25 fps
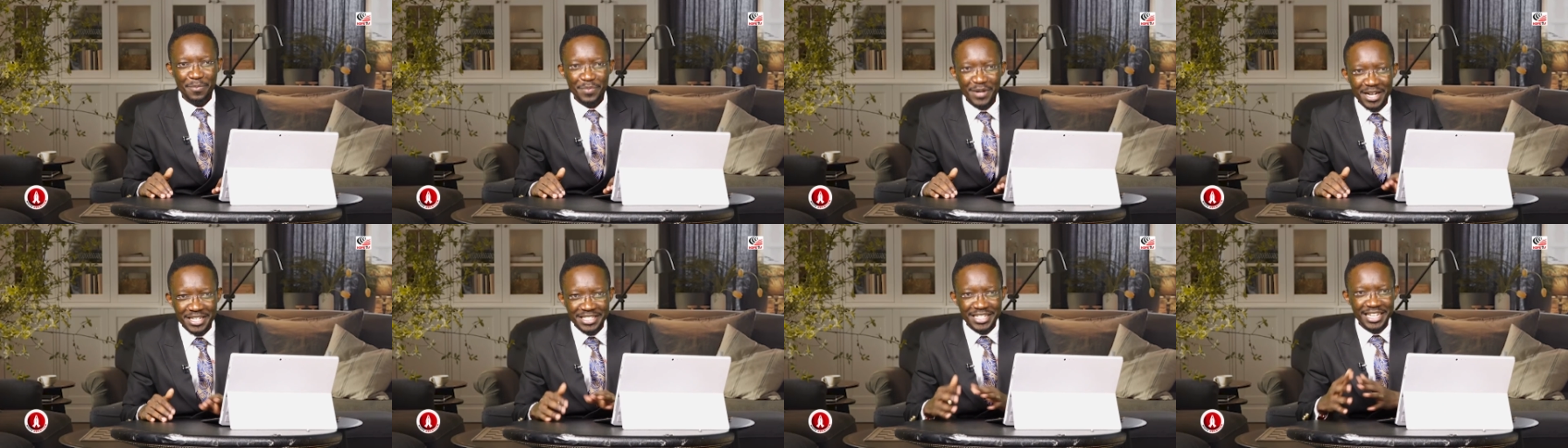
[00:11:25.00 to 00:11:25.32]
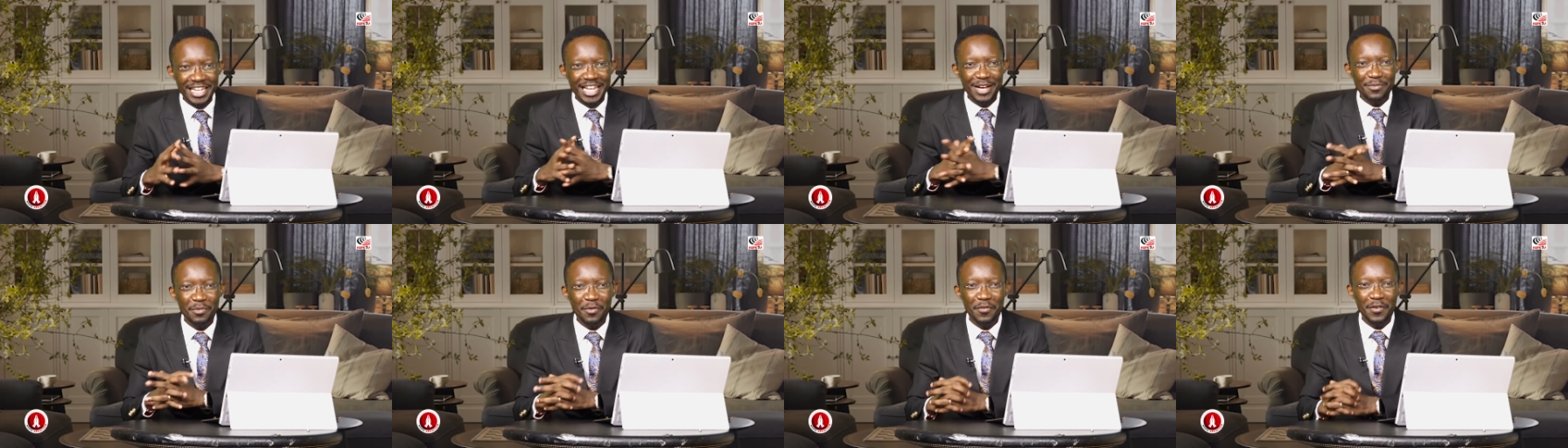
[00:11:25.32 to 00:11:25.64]
Praise the
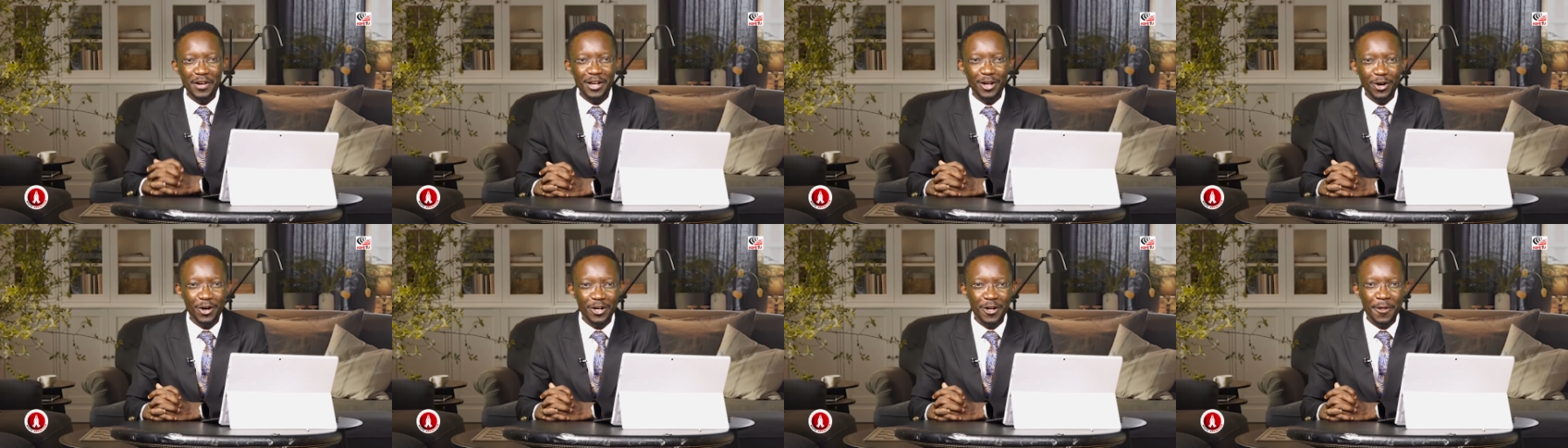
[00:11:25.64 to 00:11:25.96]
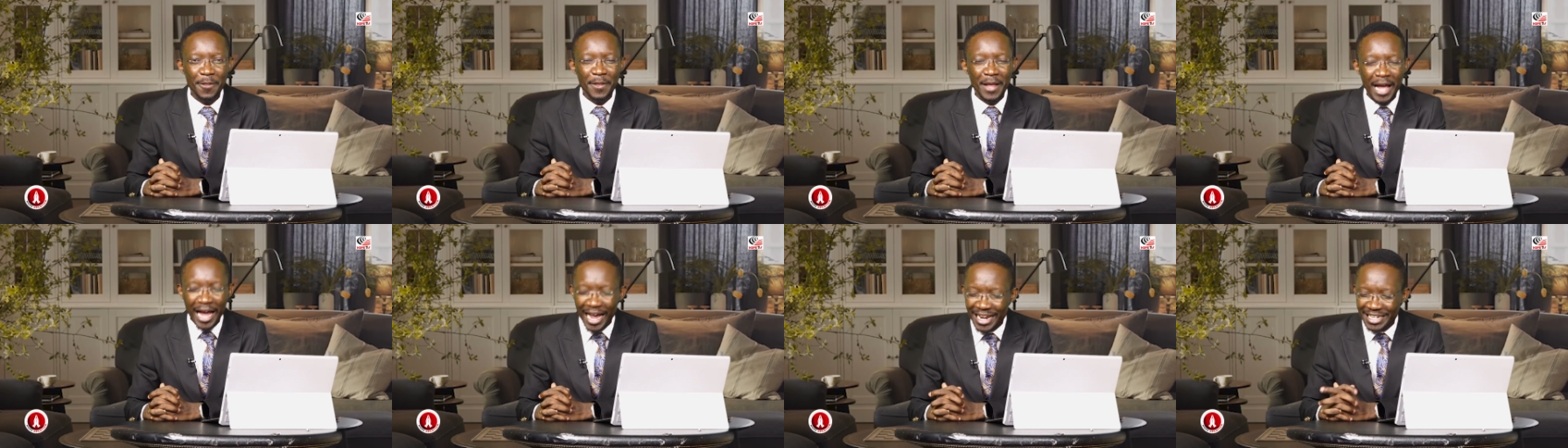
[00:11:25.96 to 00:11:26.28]
name of the Lord.
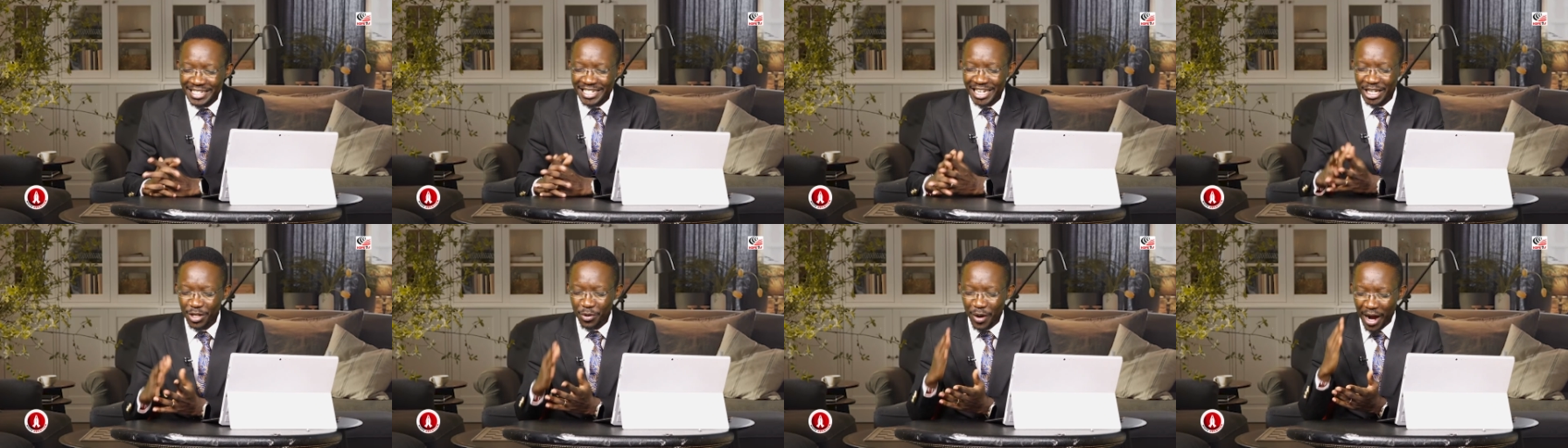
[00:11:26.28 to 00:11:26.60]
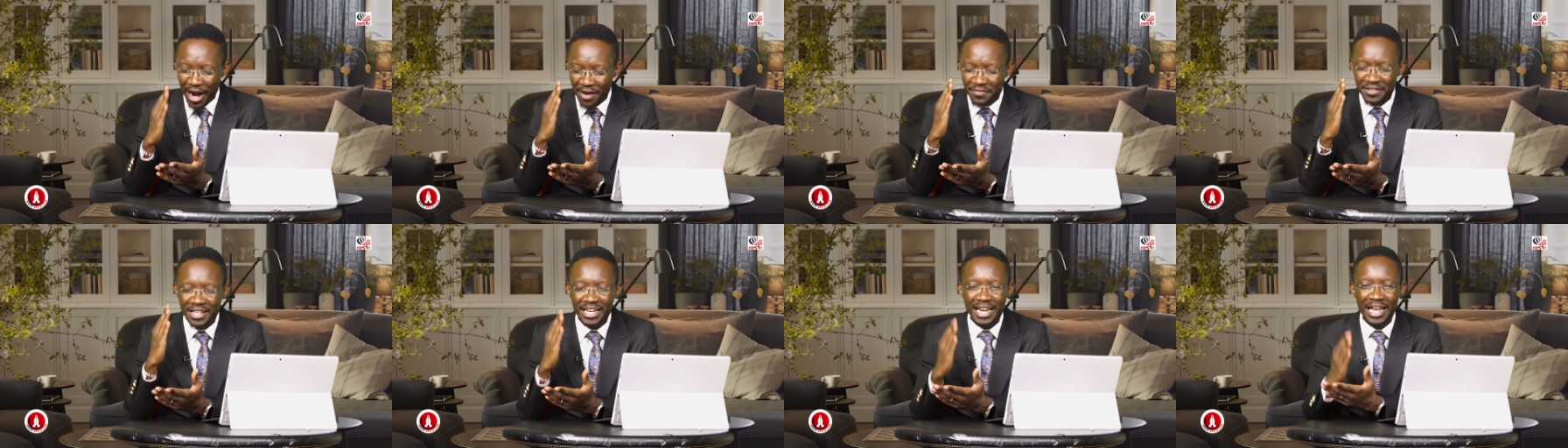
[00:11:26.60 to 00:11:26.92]
Until you
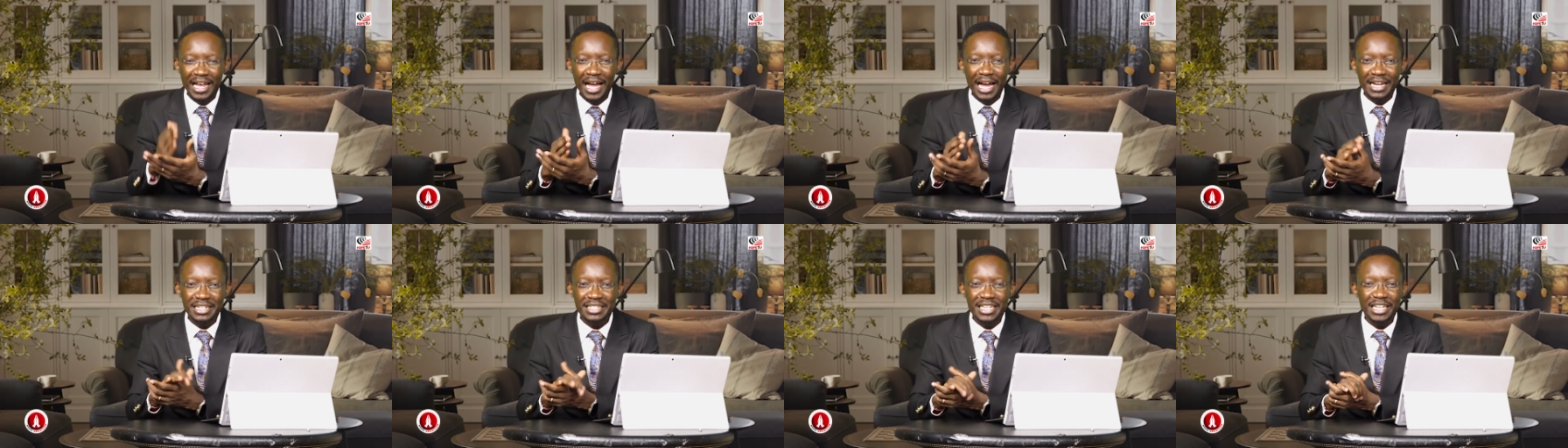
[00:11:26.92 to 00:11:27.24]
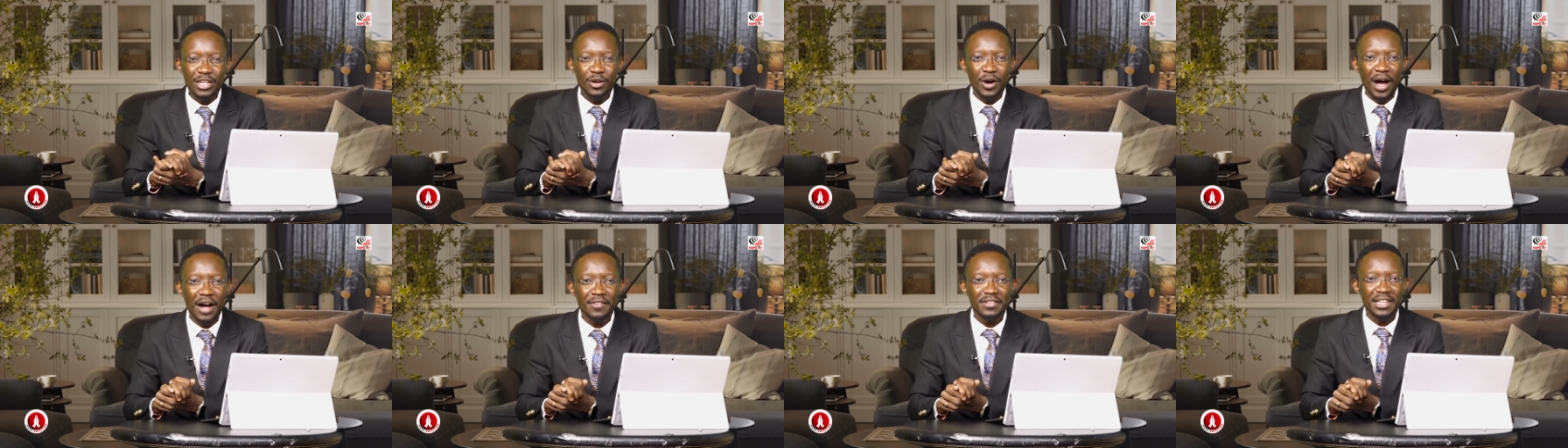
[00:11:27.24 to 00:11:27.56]
have the until
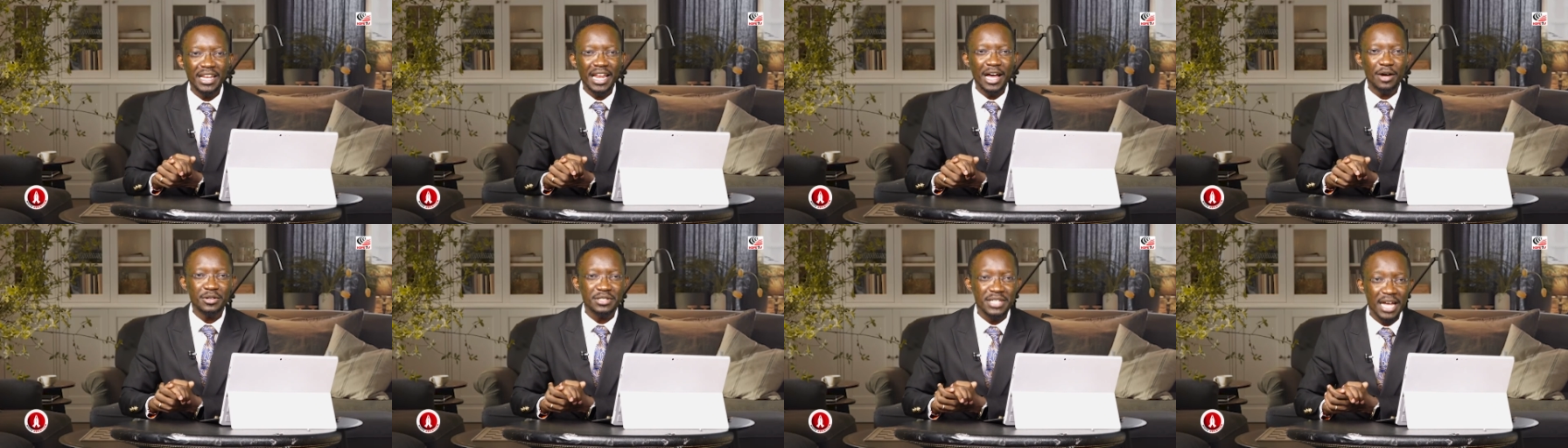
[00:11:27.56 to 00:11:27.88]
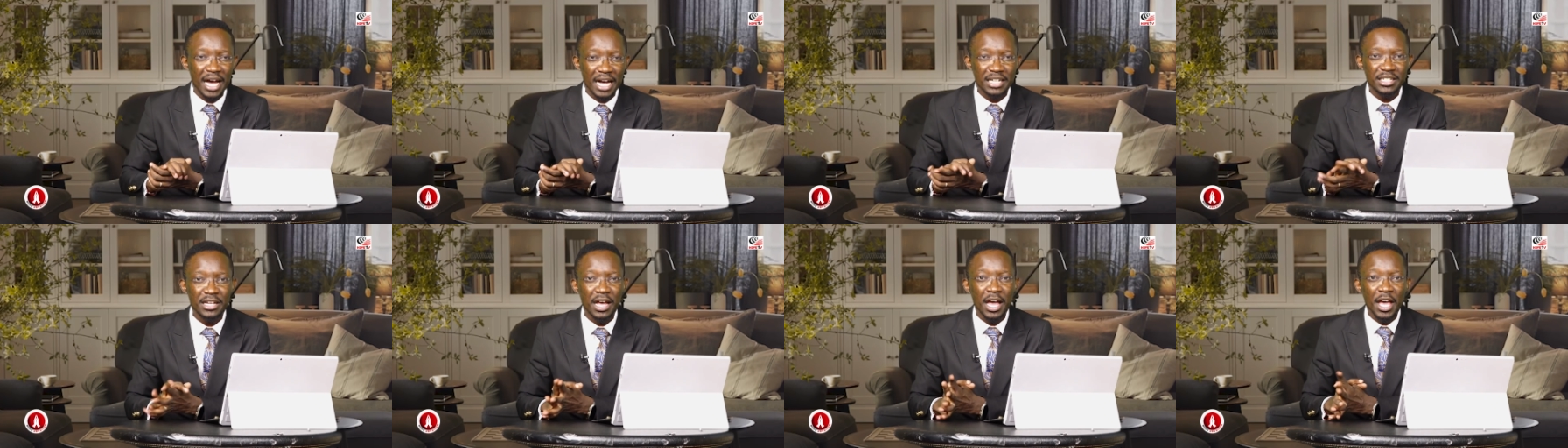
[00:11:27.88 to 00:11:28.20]
you have the lion's
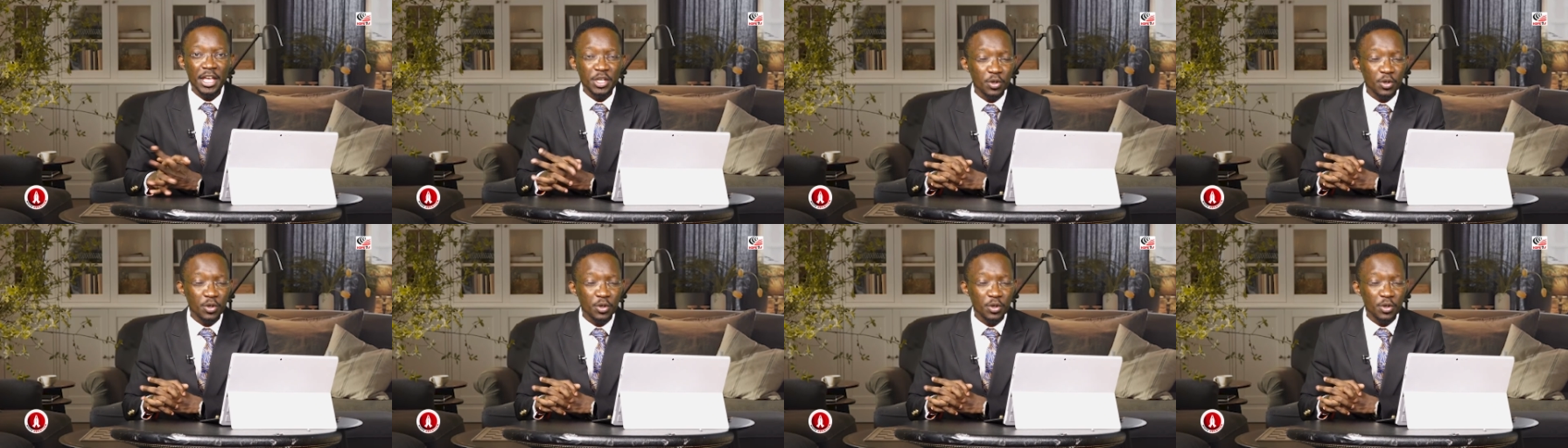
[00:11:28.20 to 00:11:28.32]
heart,